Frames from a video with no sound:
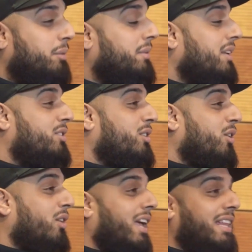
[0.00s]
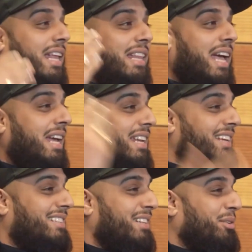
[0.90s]
Sometimes you don't get that
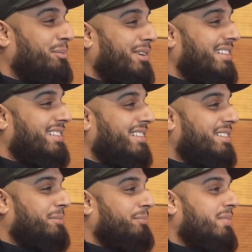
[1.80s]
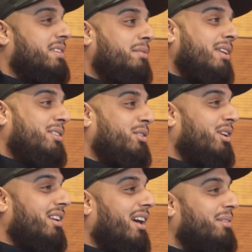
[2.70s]
ideas in your brains. Sometimes
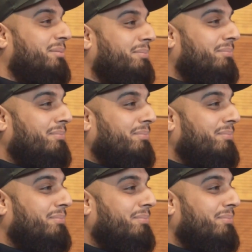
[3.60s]
you are down.